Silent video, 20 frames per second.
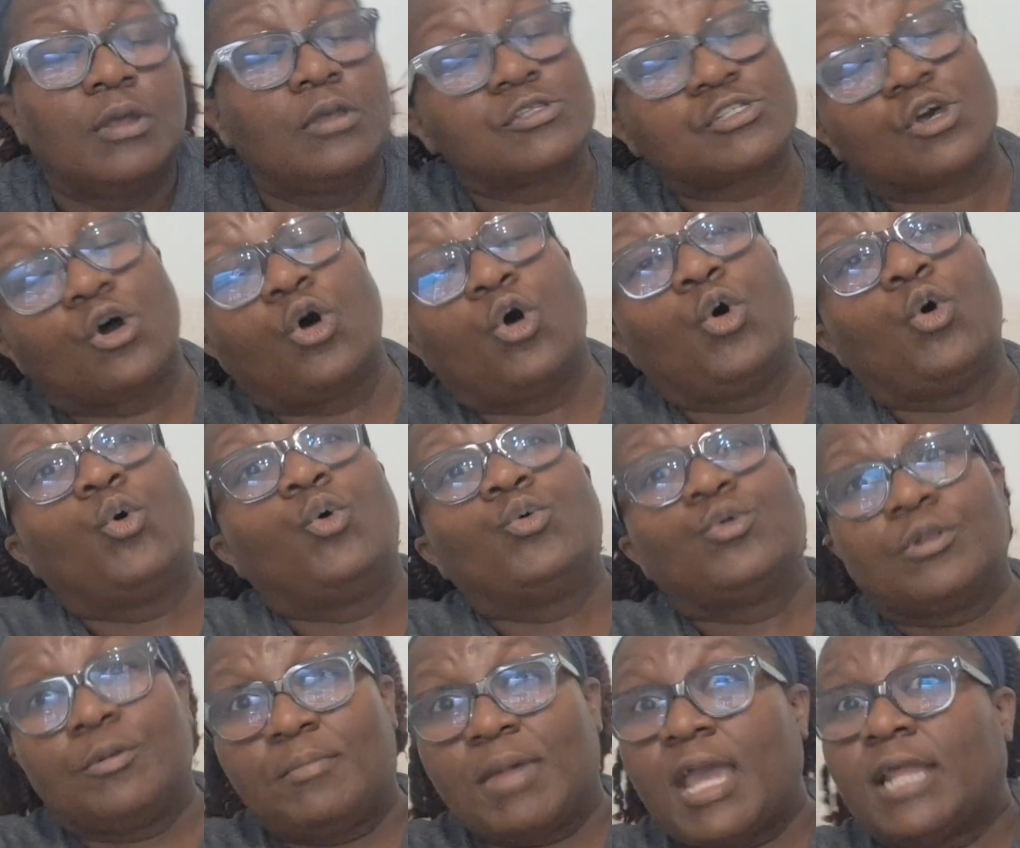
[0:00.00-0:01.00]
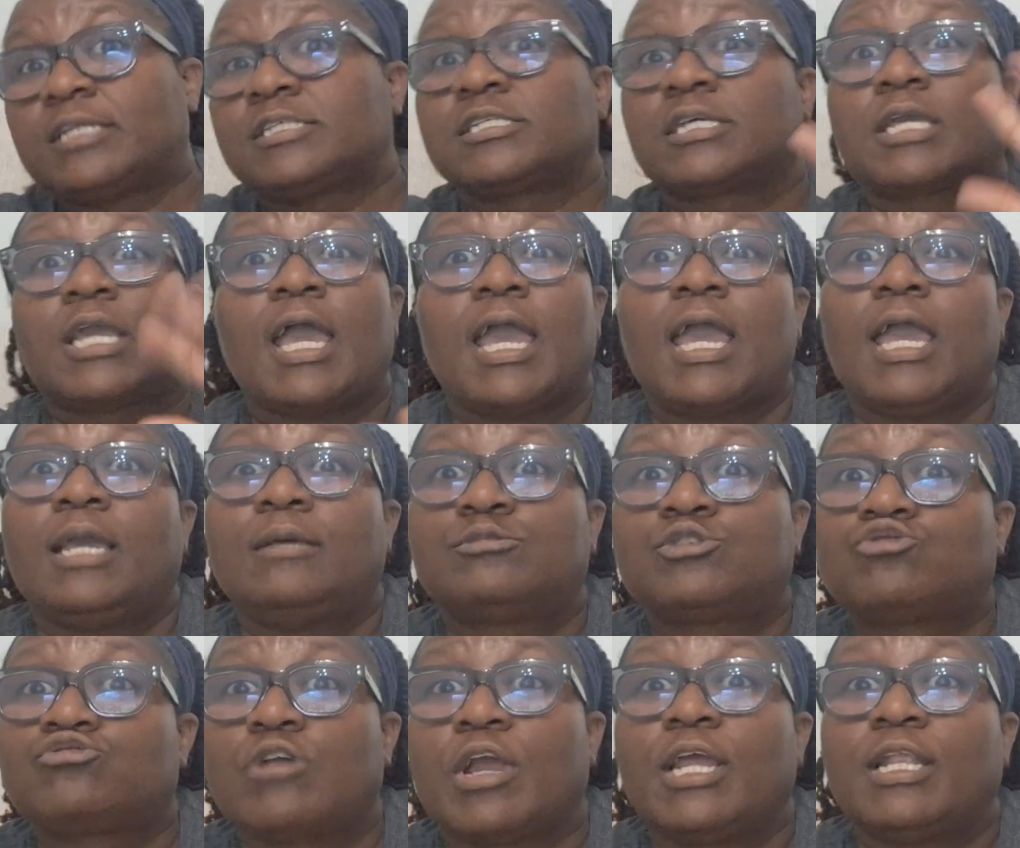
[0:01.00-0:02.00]
So the manager came,
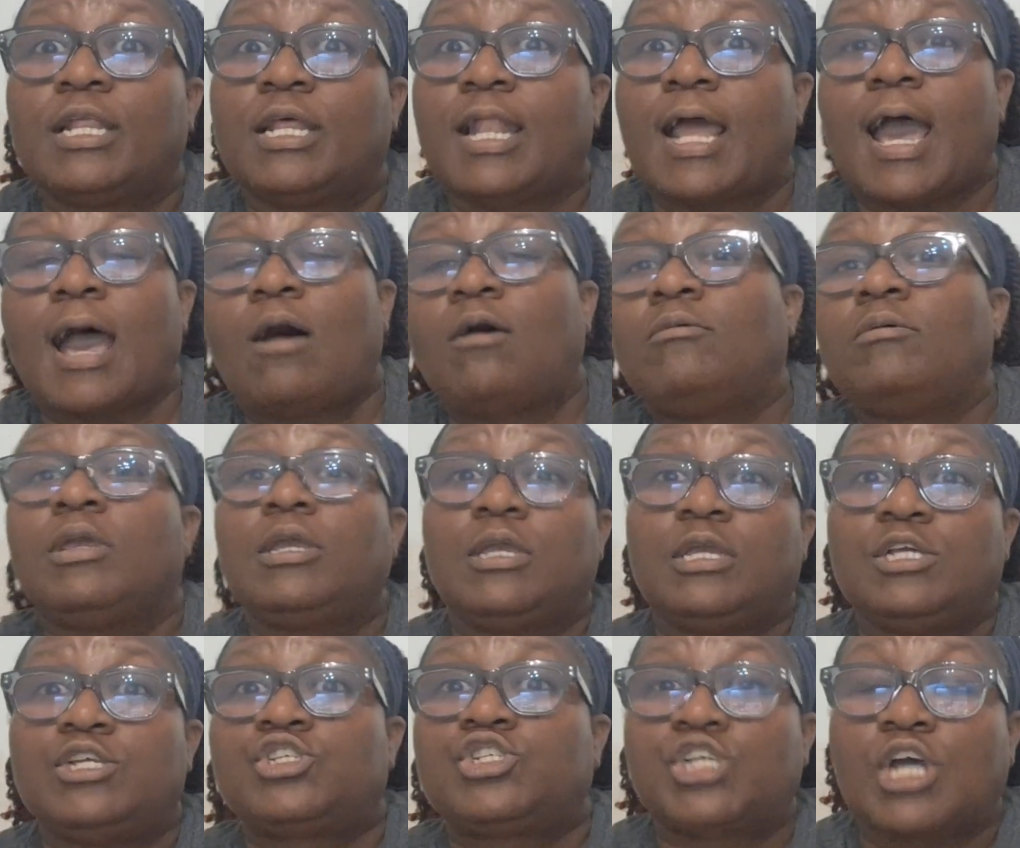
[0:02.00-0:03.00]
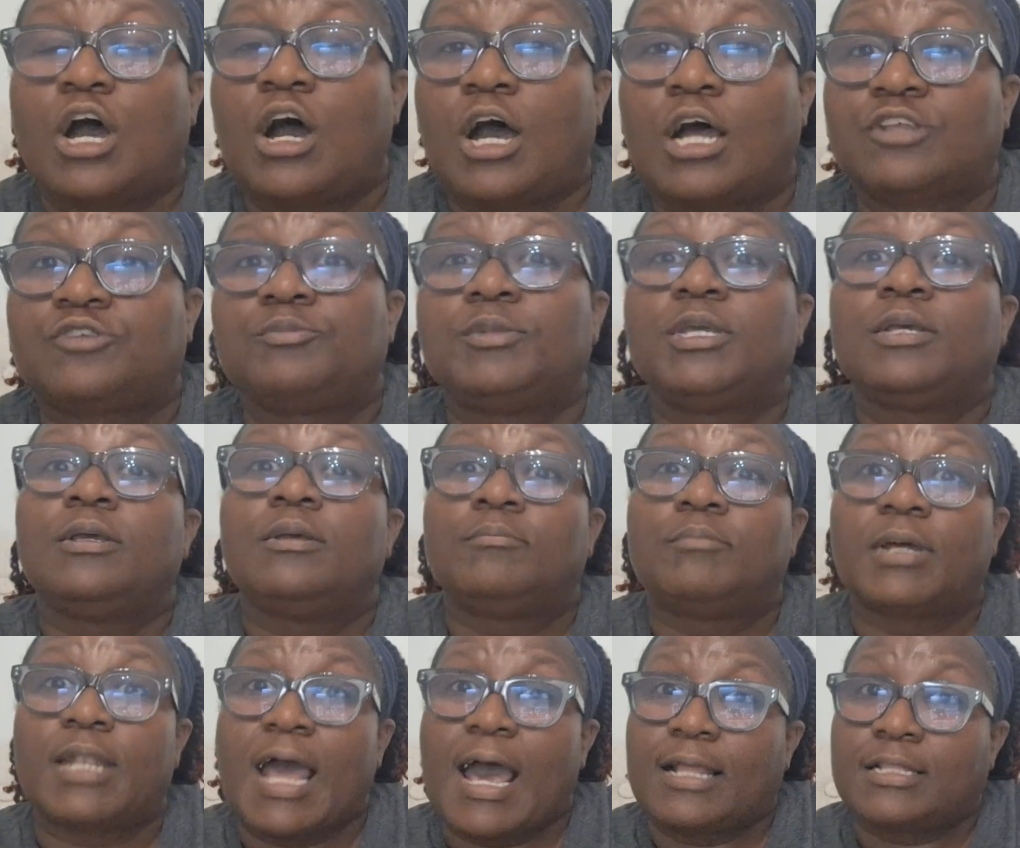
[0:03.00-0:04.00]
straightened it out. He ain't charged me.
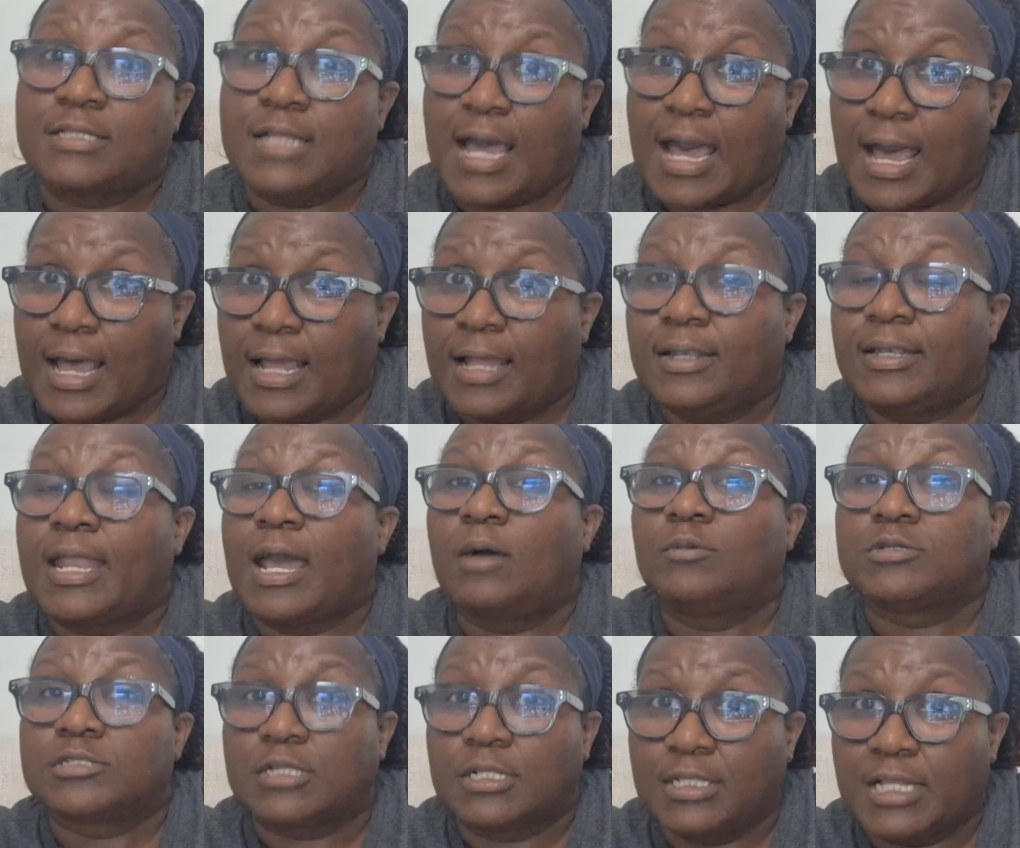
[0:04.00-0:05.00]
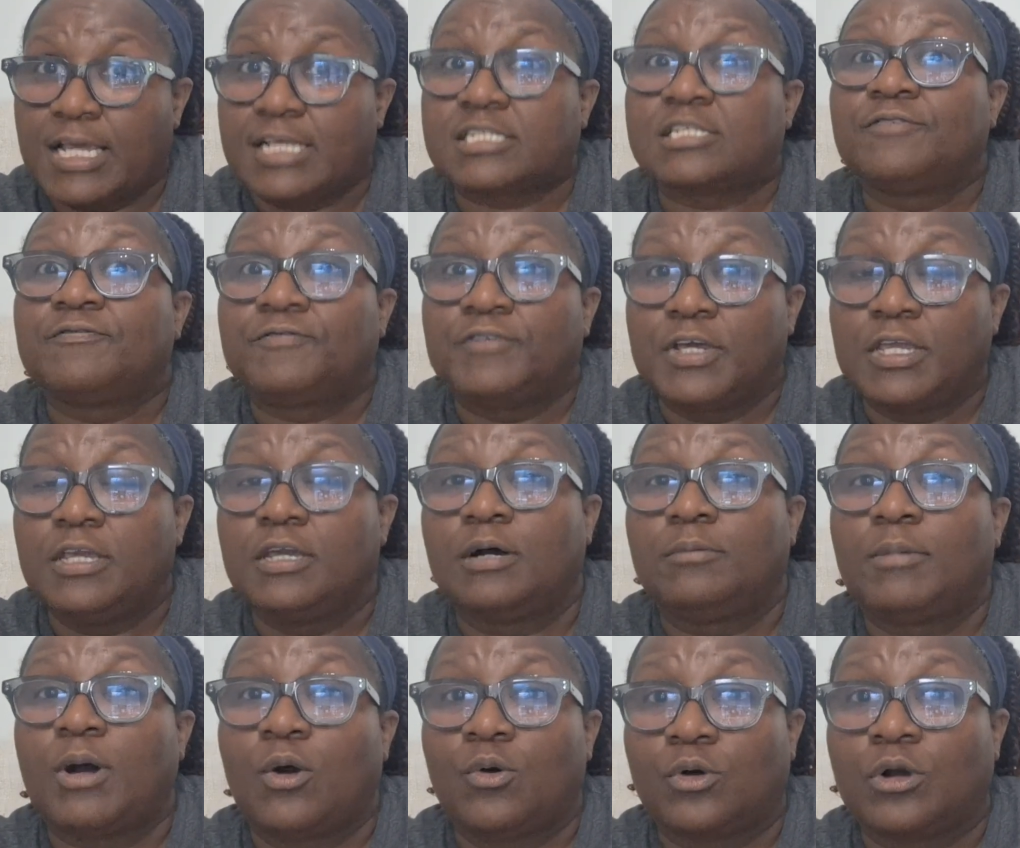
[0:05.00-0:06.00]
But that was a lesson for
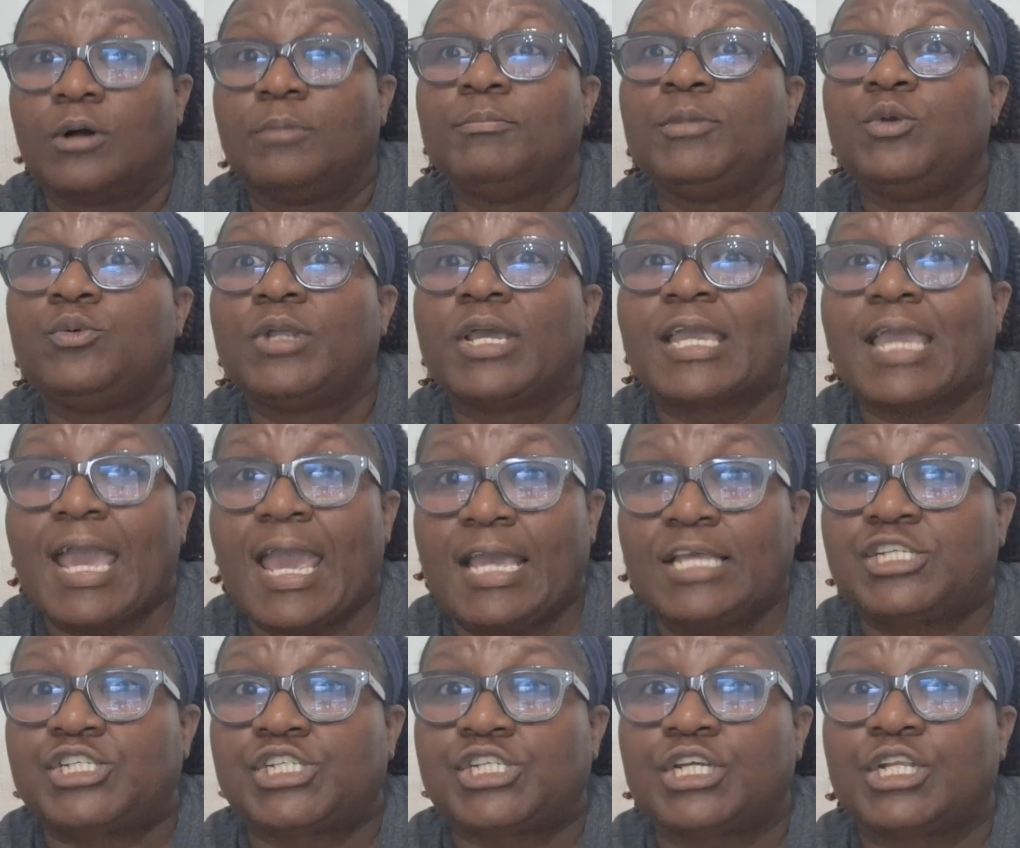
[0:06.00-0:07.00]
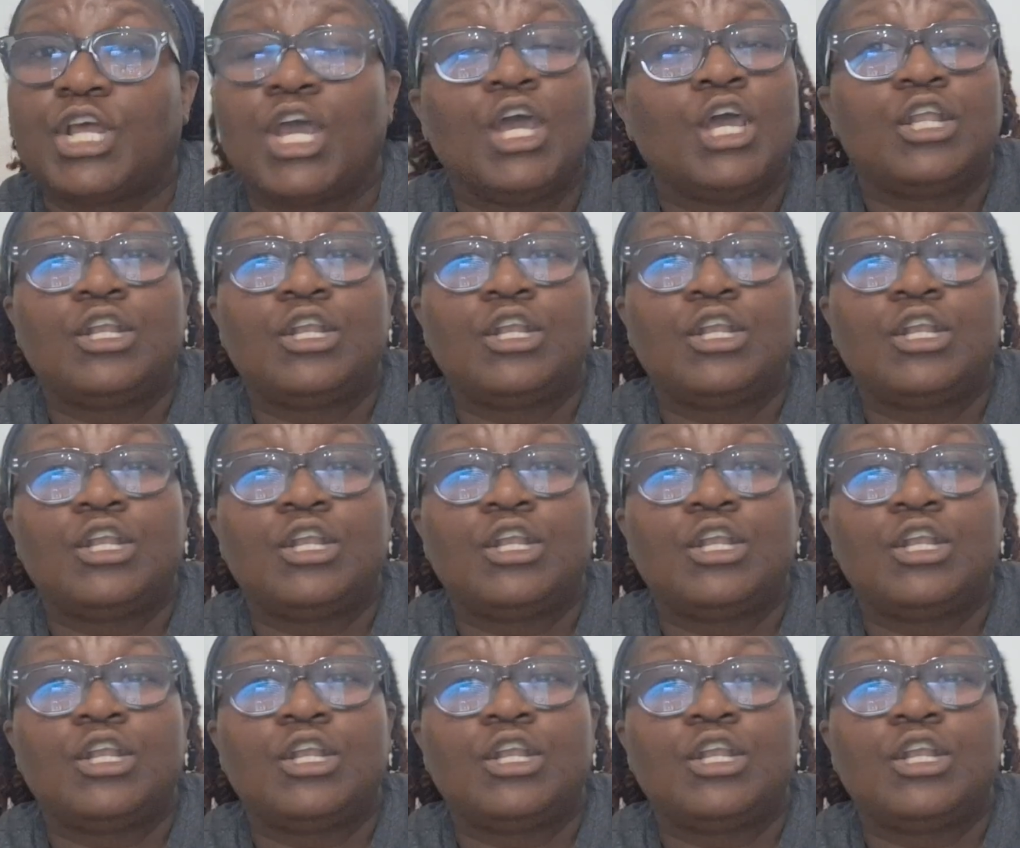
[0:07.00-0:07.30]
him on communication.